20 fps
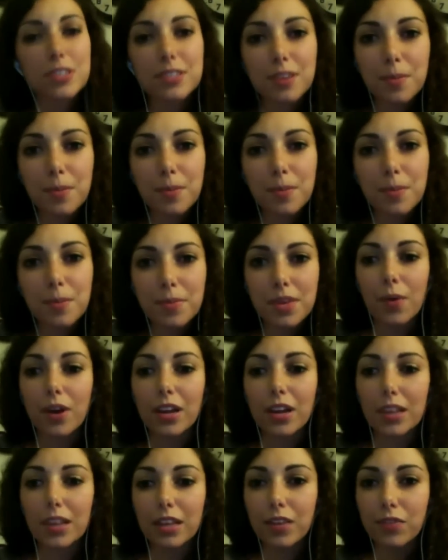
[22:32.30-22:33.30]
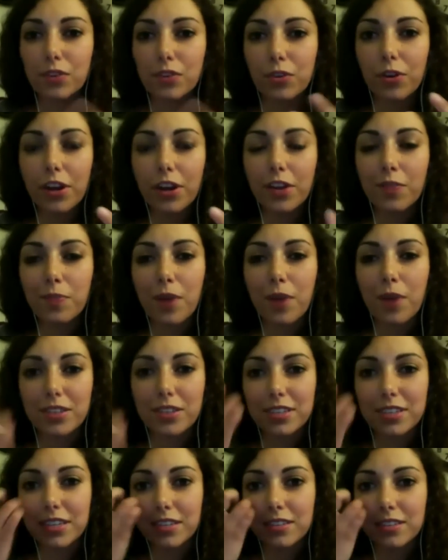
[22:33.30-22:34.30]
something. I want to leave the creative
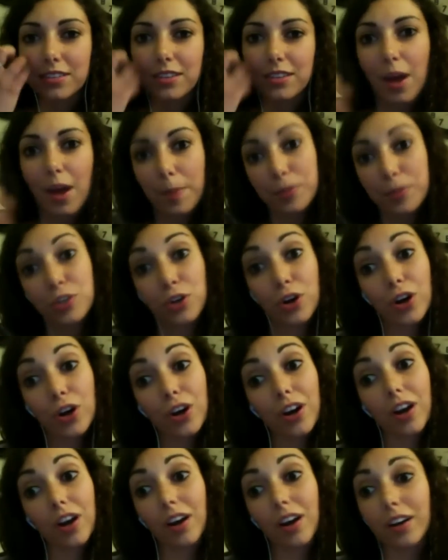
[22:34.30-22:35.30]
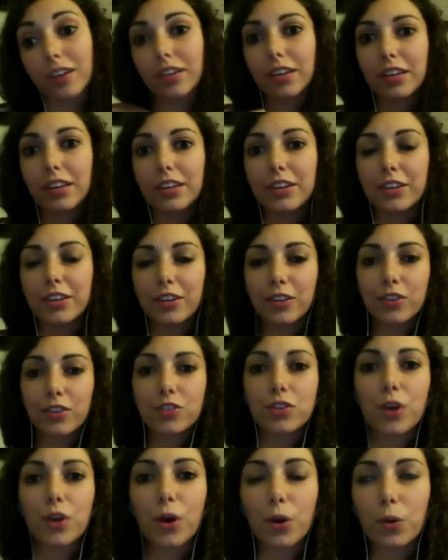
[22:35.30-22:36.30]
process up to her.
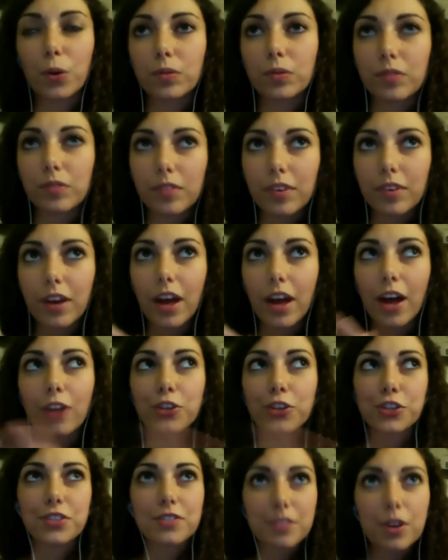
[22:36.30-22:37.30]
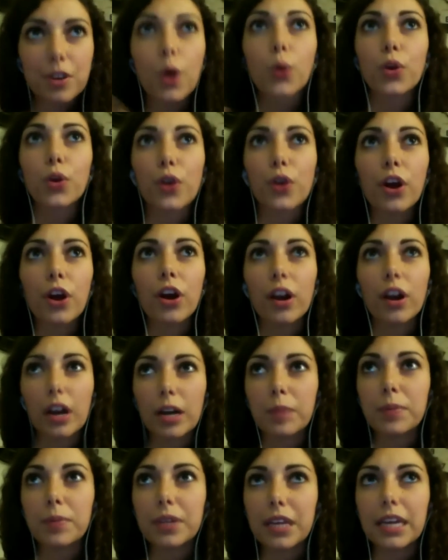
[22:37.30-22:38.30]
So I'll just go to her
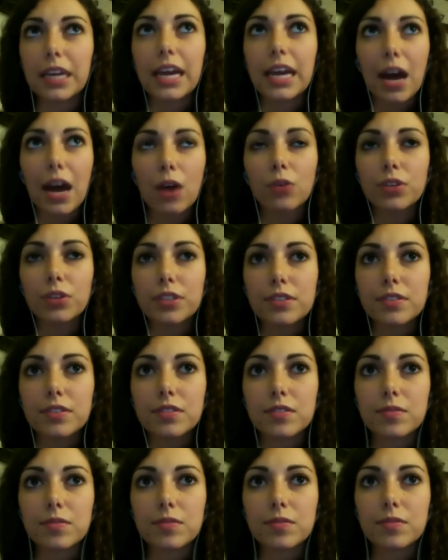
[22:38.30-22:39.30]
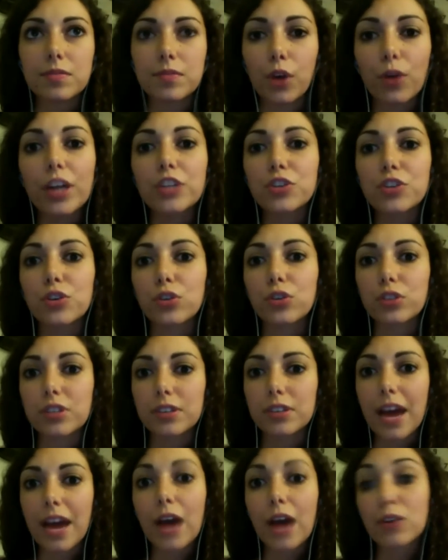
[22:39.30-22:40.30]
and be like, how does Rachel
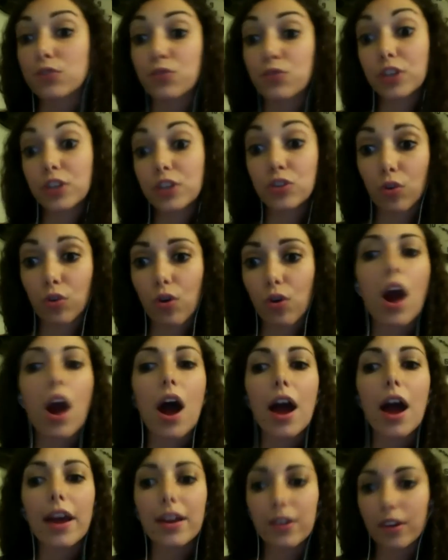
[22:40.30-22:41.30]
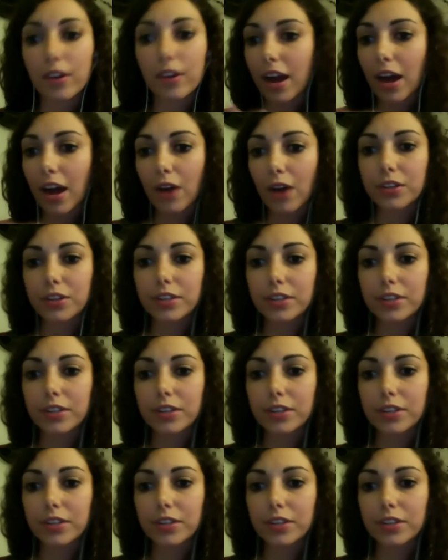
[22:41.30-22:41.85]
cry, or how